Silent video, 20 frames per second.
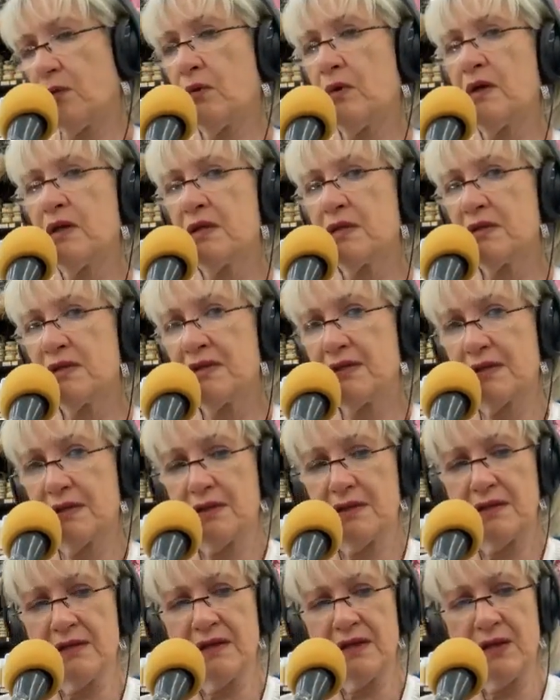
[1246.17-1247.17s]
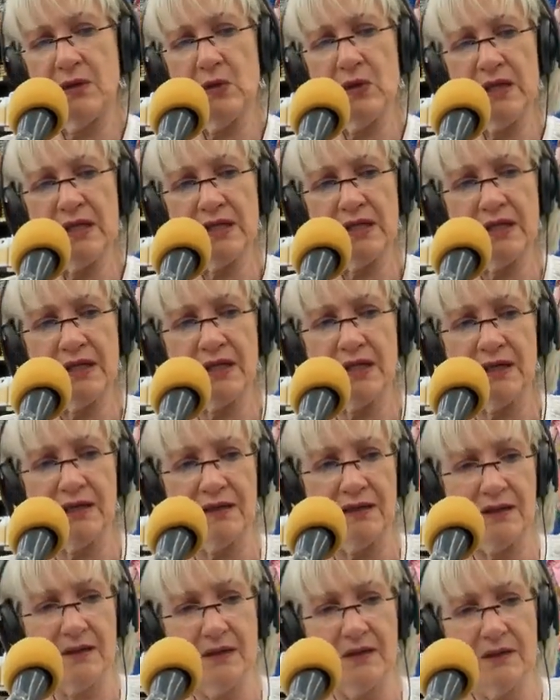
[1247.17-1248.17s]
ones that we can
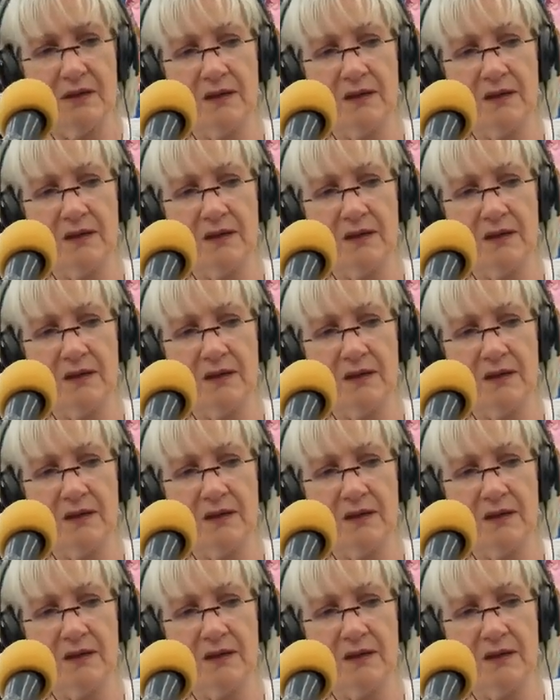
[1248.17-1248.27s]
get.